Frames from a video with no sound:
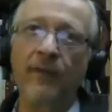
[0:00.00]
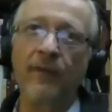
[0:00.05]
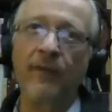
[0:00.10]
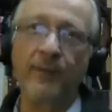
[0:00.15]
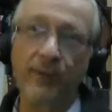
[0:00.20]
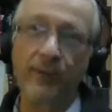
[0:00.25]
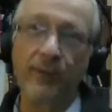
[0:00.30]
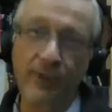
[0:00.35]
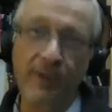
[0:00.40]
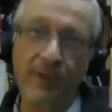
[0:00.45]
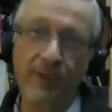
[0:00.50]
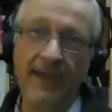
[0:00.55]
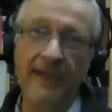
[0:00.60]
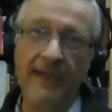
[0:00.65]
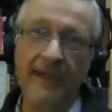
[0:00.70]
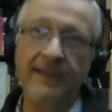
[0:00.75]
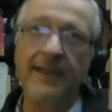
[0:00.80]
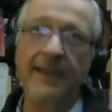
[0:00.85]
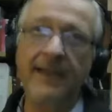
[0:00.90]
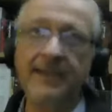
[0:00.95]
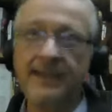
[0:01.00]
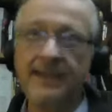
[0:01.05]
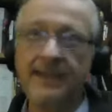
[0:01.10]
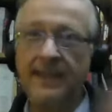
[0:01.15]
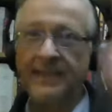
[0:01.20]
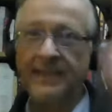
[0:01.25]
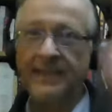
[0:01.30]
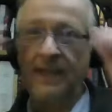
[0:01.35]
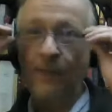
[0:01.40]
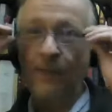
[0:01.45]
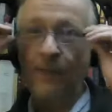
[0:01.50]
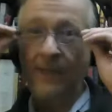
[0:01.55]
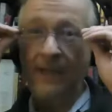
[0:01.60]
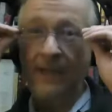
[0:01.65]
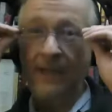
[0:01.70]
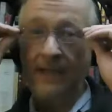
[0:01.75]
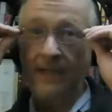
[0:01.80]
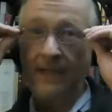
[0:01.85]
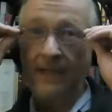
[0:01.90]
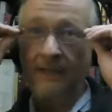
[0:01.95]
of Julia. That's, that's how
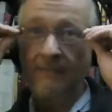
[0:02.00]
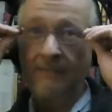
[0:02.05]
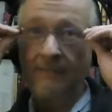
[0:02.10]
we.